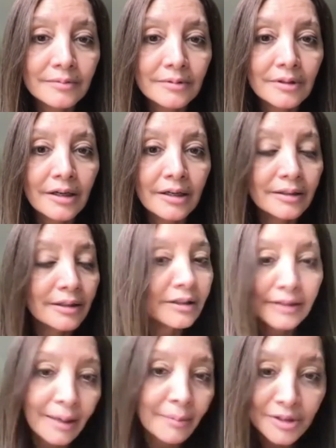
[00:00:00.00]
uh,
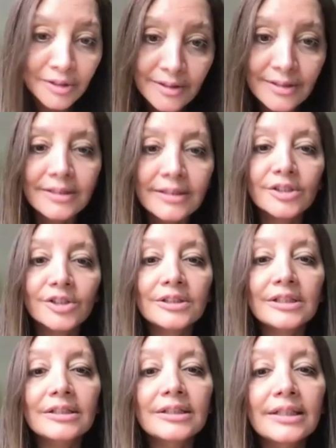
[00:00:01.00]
chemicals,
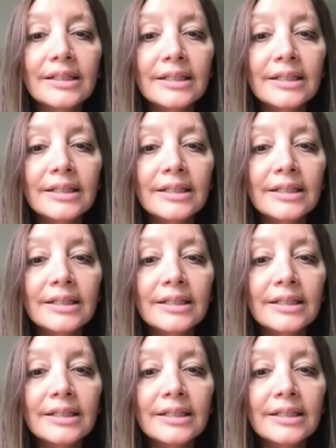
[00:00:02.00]
essentially.